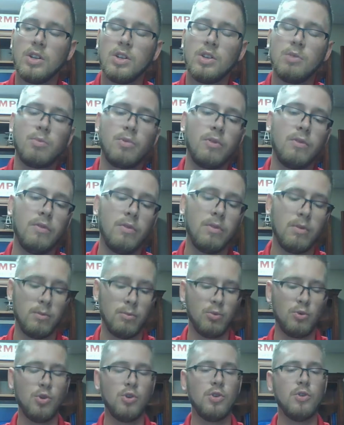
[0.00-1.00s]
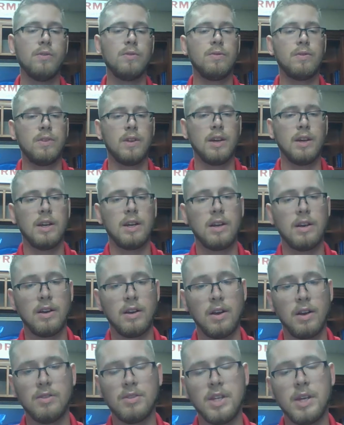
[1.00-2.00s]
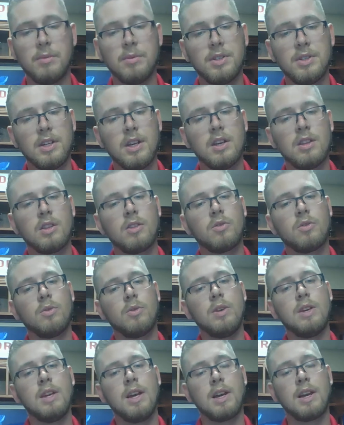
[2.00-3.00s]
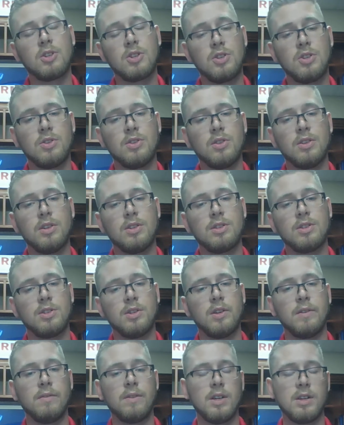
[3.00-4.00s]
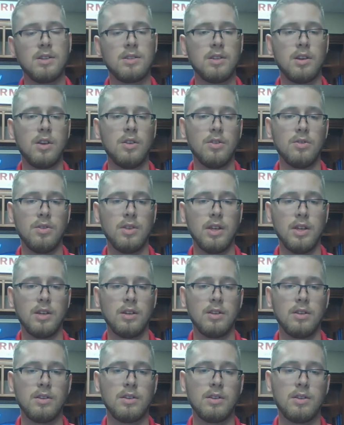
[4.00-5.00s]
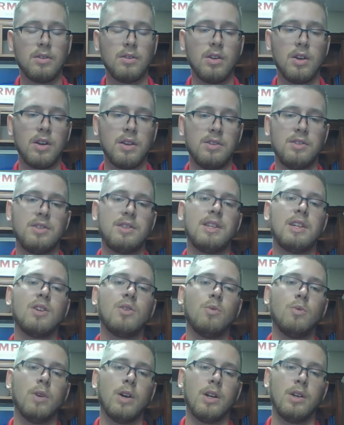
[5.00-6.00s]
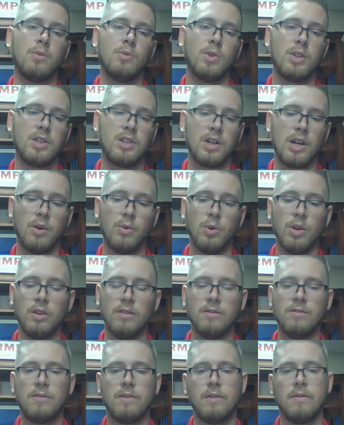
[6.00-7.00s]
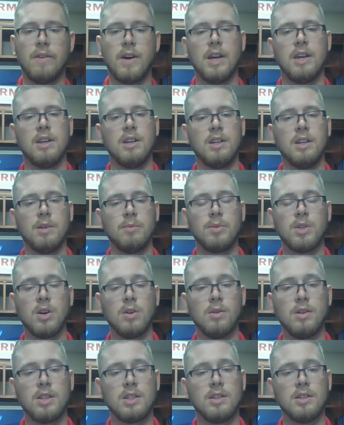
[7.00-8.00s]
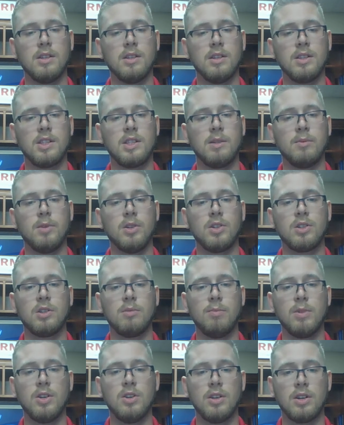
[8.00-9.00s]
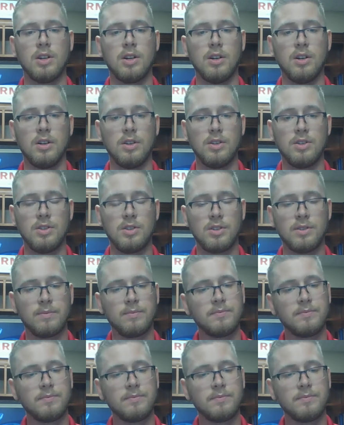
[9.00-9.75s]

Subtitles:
proved that I was able to get 3 extra certificates other than a single one, which I would have if I ended up going to Seminole Community College,